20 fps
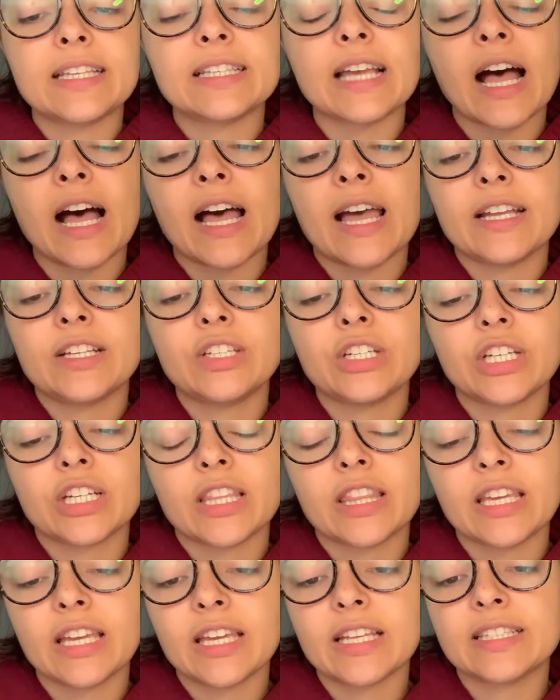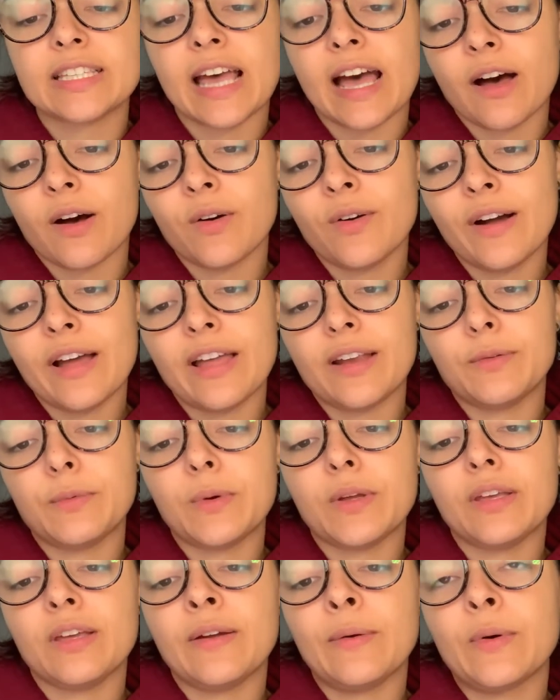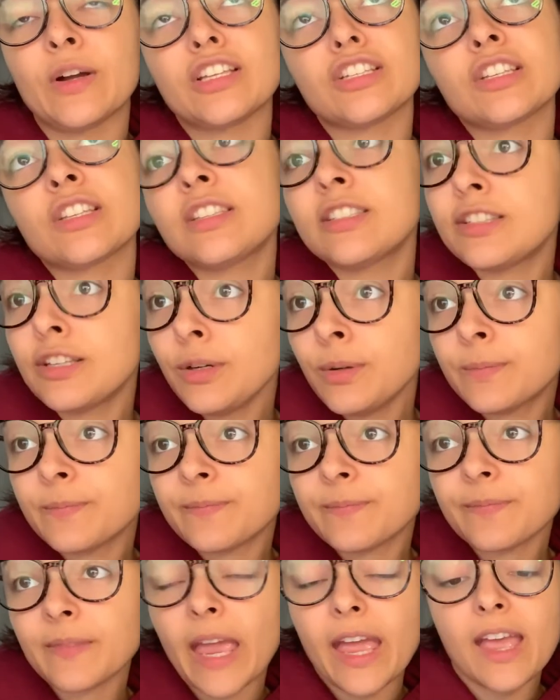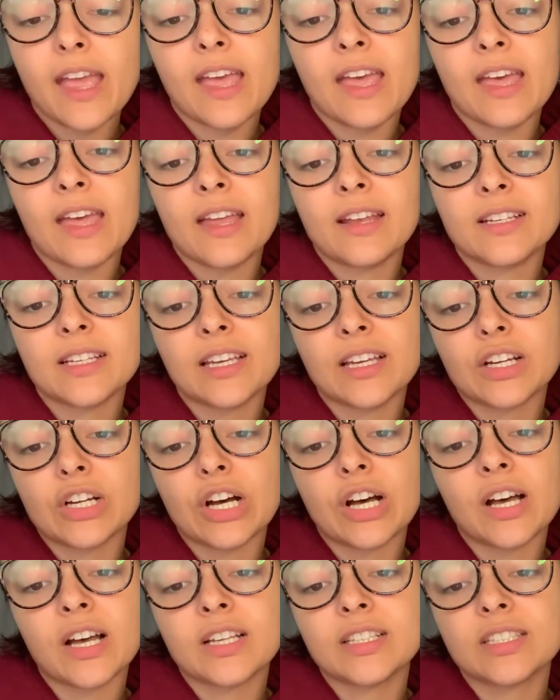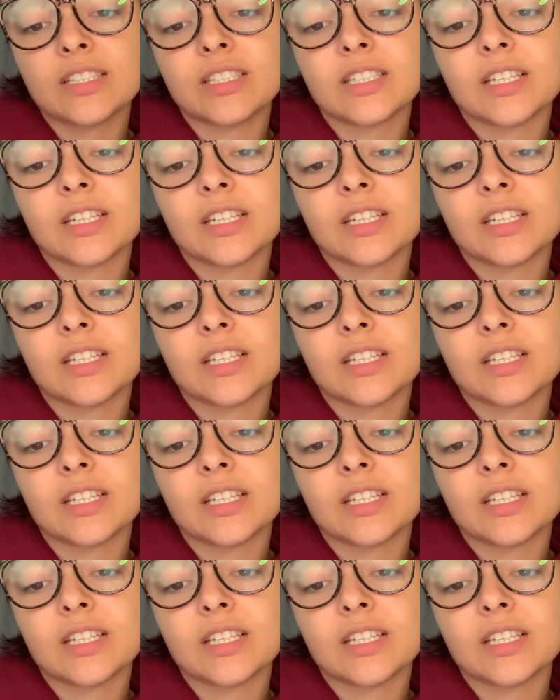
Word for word: I took the kids out and we went to the zoo and it cost